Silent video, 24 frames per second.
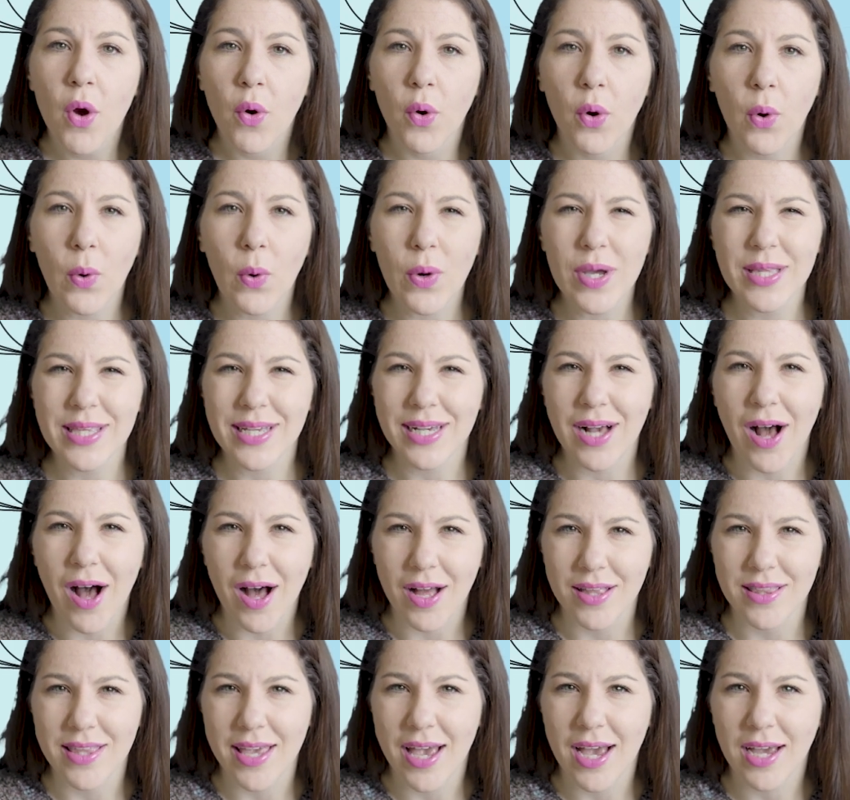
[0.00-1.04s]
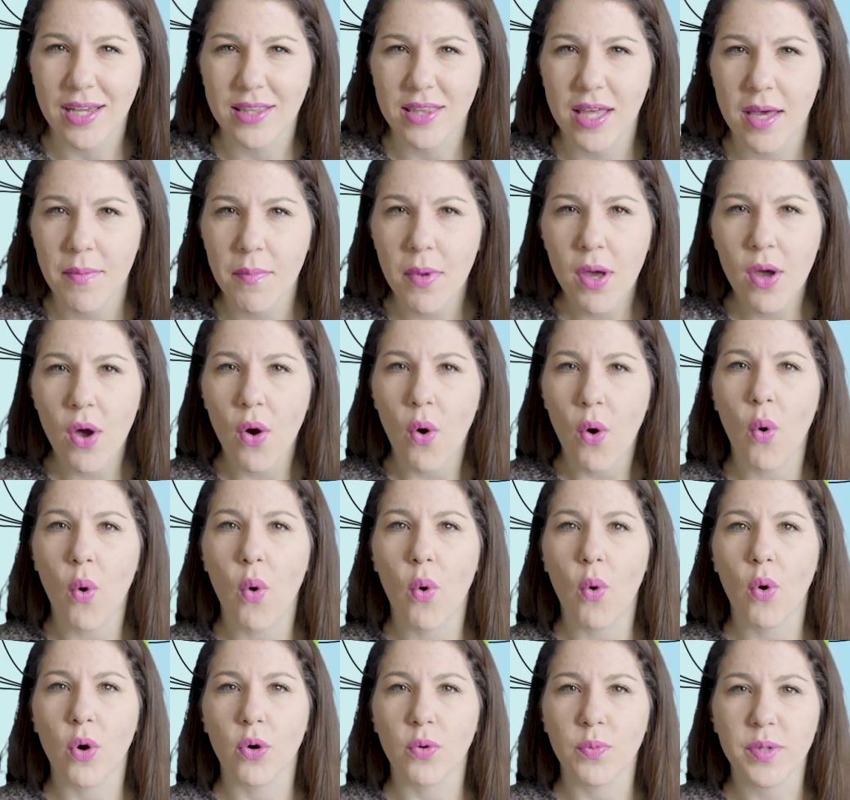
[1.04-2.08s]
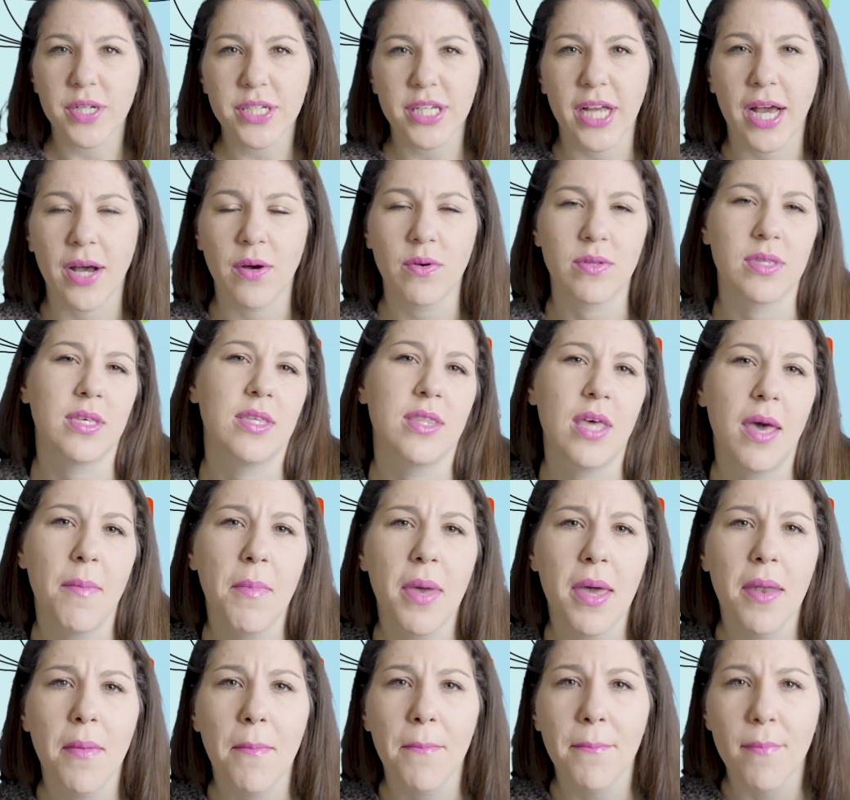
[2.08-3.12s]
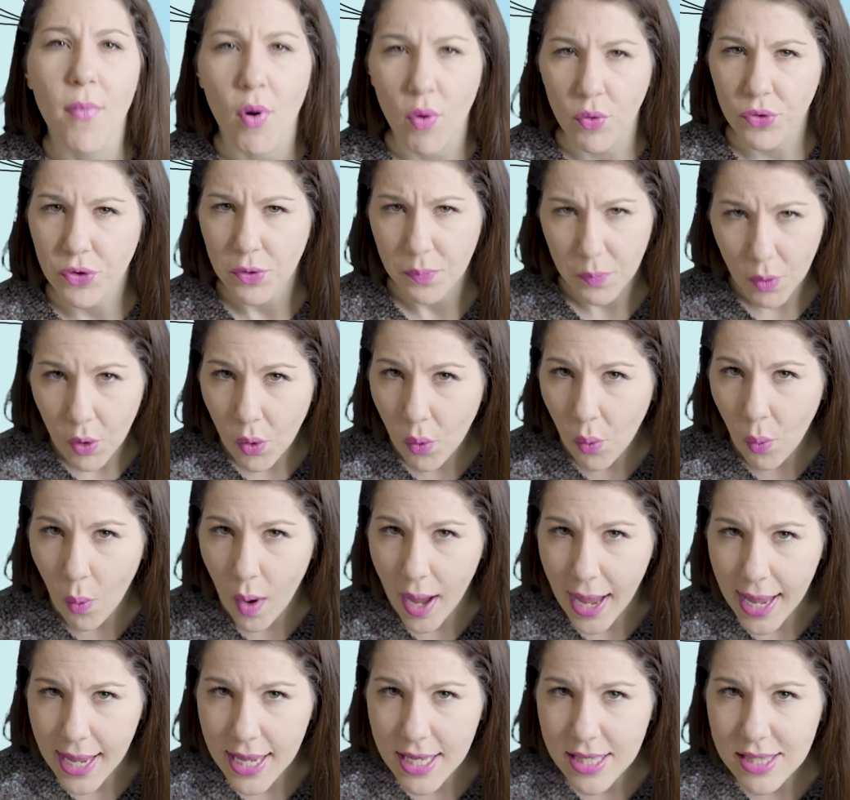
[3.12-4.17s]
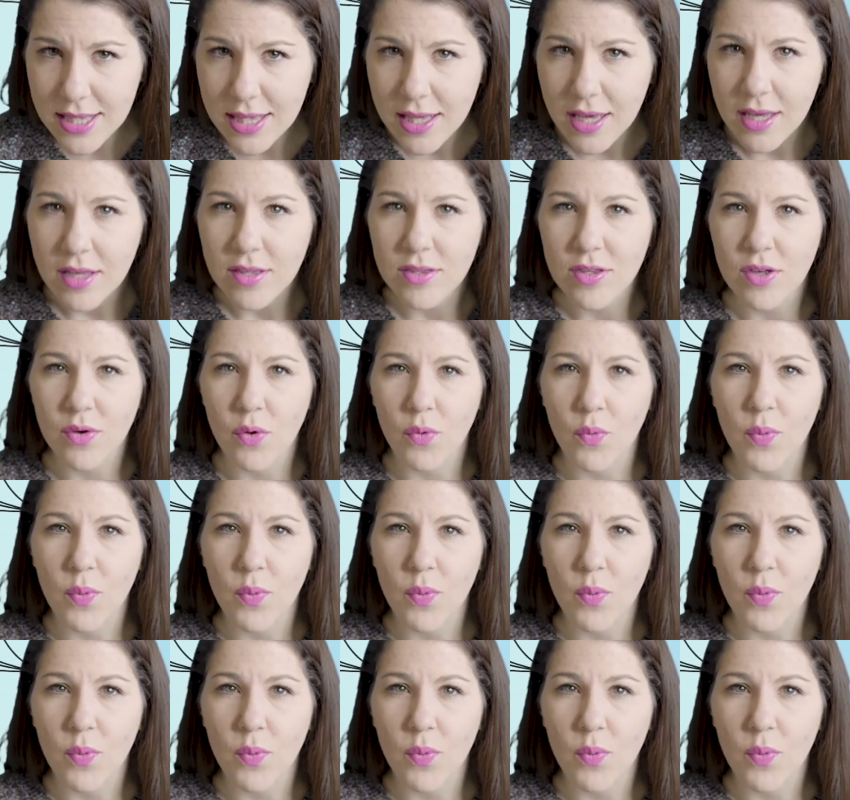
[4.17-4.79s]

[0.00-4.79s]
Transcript: We're going to contact them or reach out to them in multiple ways so